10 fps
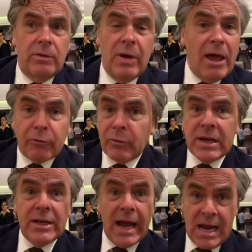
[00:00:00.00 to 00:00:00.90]

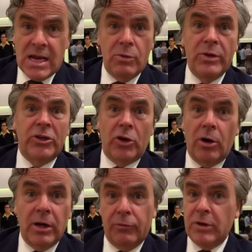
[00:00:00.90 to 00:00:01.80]
every day we
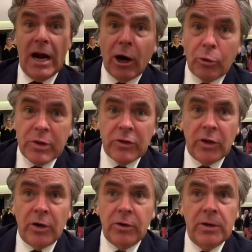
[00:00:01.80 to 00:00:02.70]
talk, every hour we
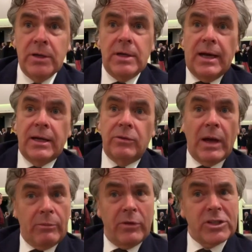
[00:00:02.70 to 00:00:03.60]
talk, and
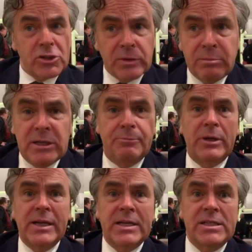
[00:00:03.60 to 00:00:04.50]
I'm extremely
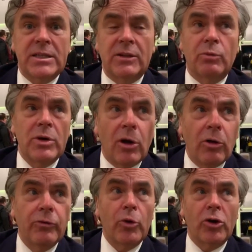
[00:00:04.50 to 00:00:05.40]
pleased that we
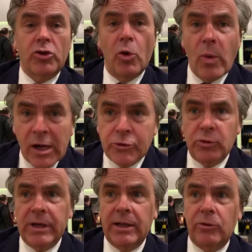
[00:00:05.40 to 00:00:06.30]
all work so well
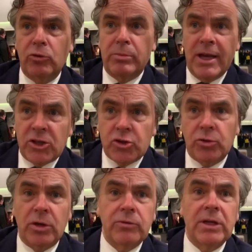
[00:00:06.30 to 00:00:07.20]
together to make
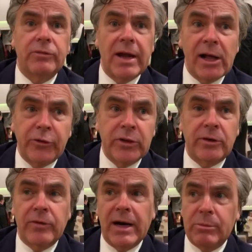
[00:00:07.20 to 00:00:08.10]
sure that we have a healthy
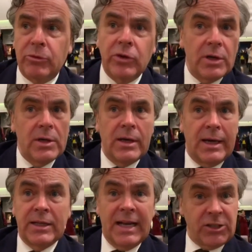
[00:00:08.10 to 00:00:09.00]
environment.
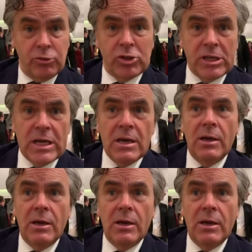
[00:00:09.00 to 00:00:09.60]
And as you see,